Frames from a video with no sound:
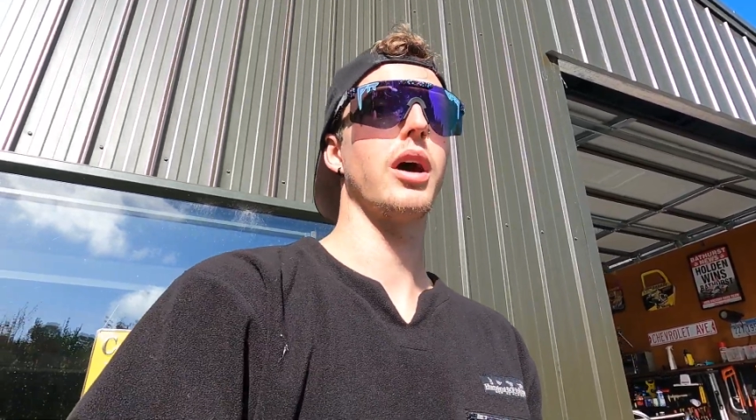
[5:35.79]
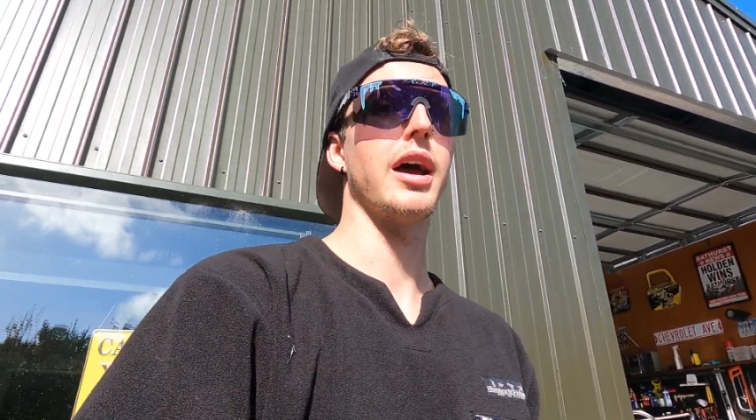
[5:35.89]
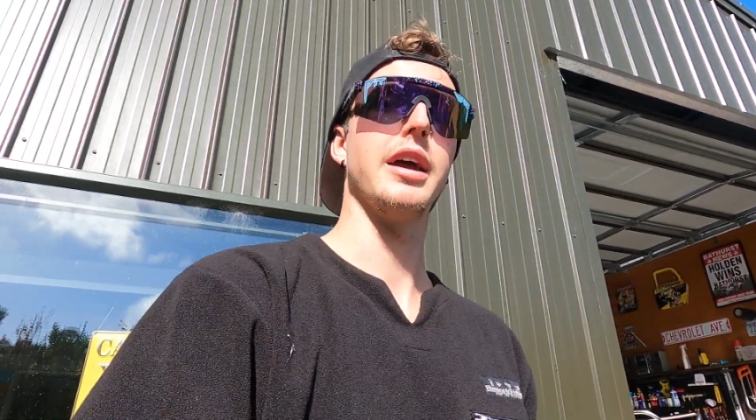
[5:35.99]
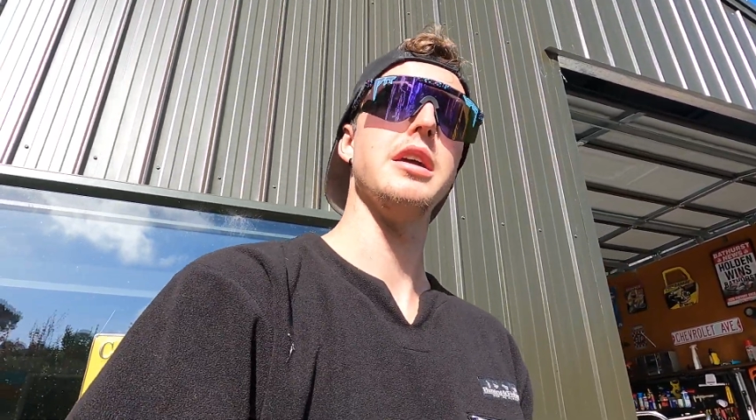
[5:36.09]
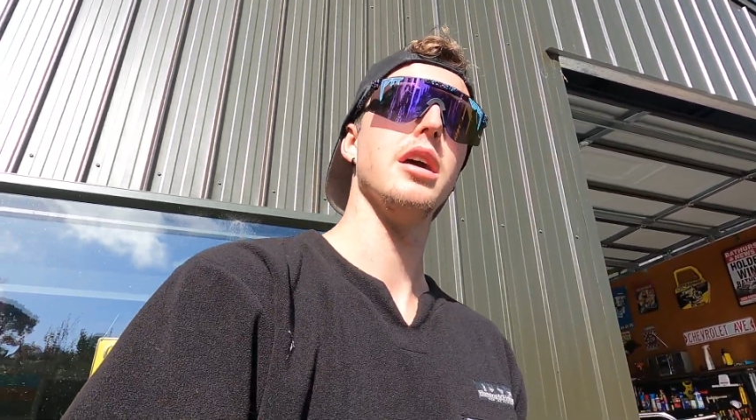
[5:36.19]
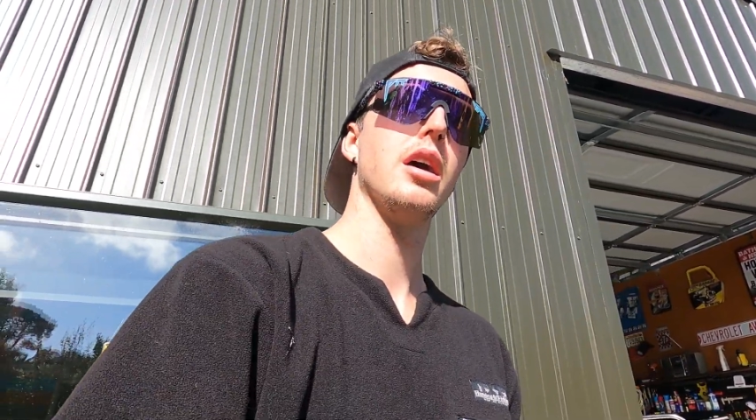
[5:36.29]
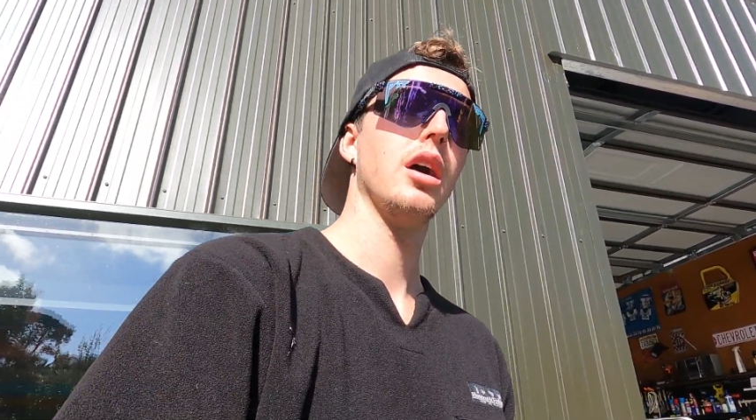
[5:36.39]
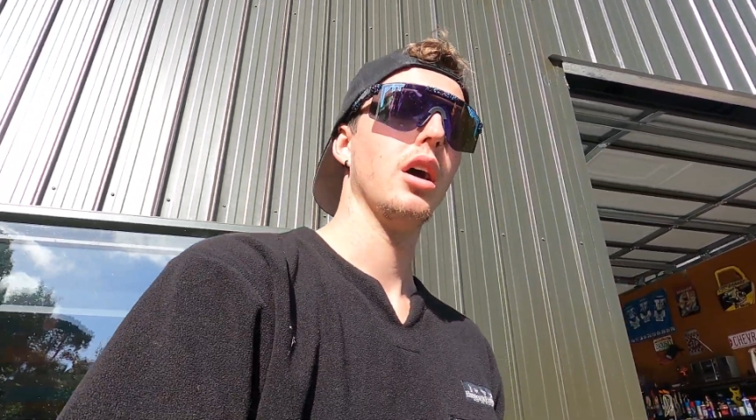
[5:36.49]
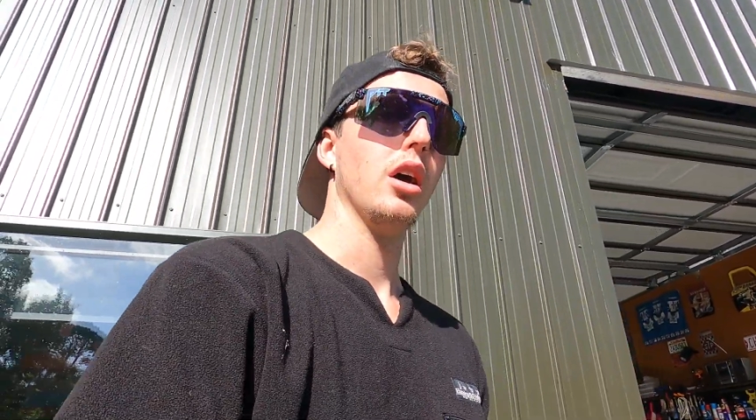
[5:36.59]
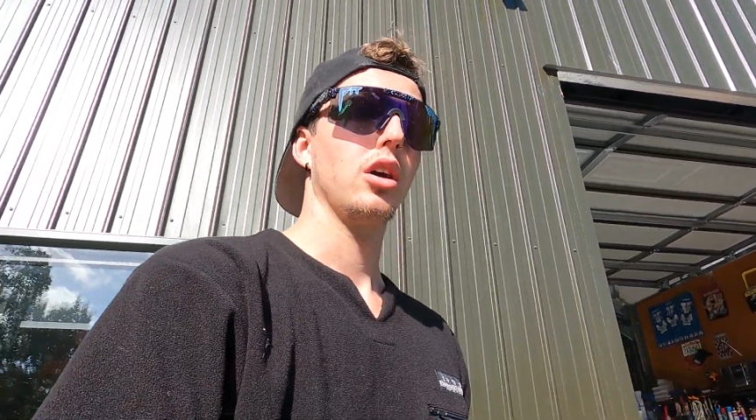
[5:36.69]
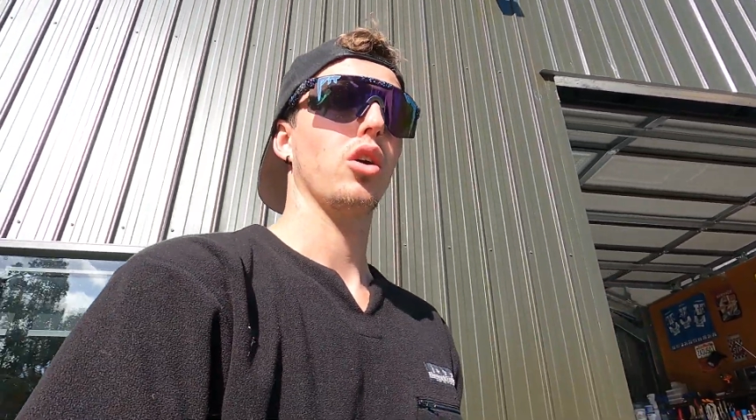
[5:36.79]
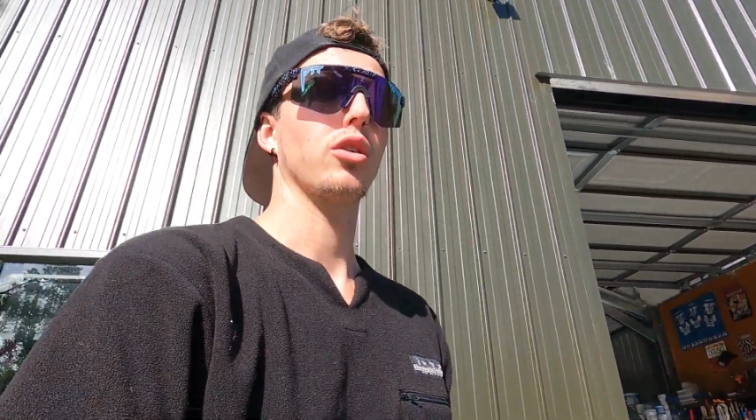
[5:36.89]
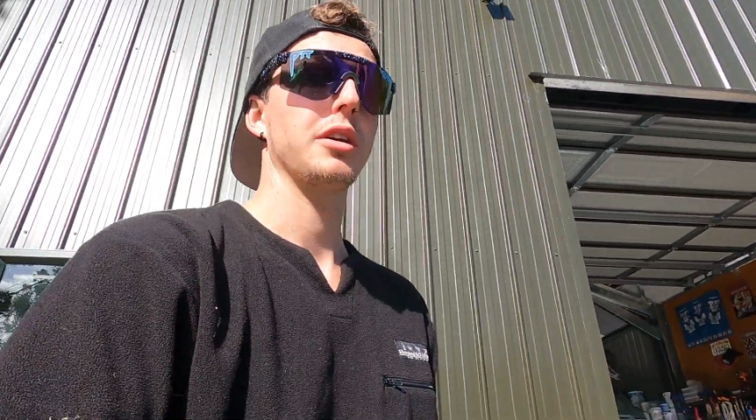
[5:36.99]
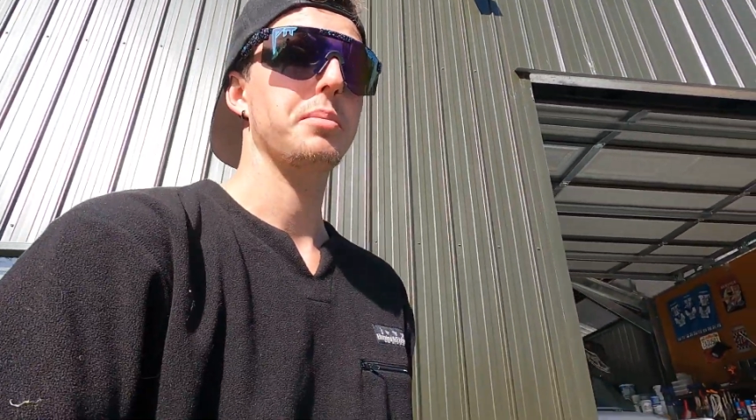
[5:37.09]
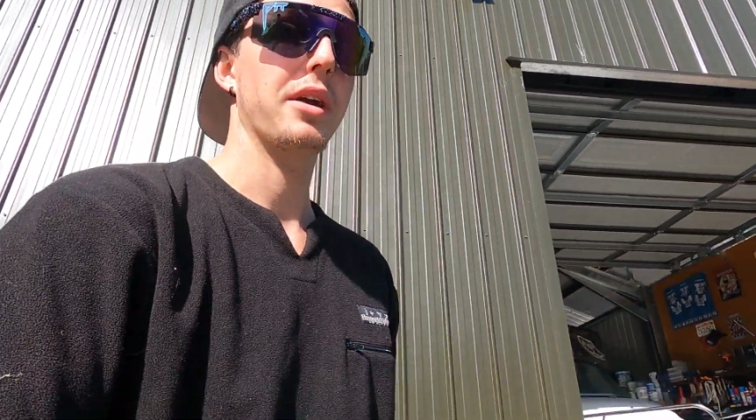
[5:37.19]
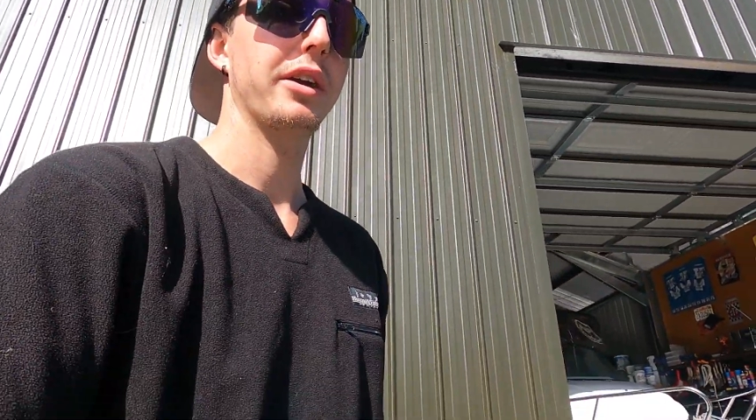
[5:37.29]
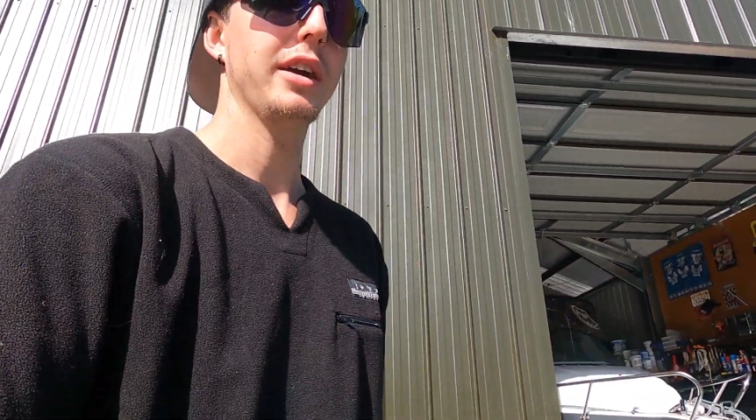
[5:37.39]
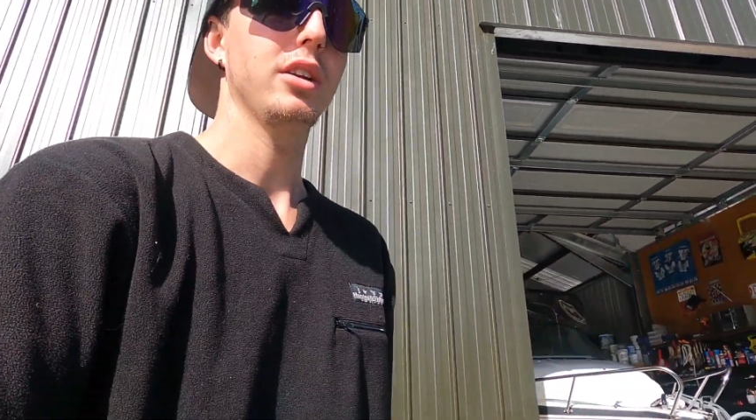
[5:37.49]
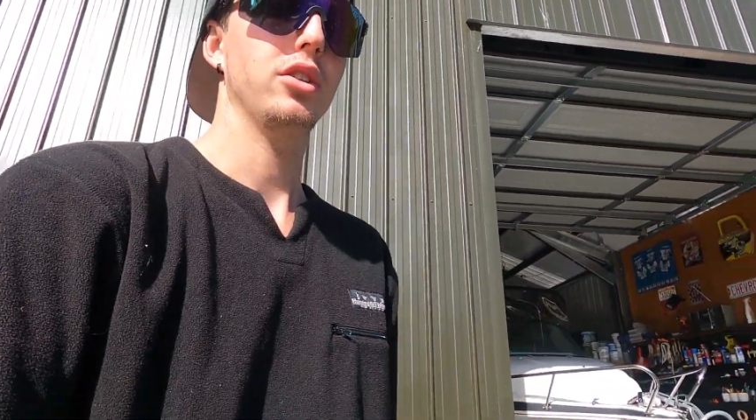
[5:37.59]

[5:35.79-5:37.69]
a concrete barrier.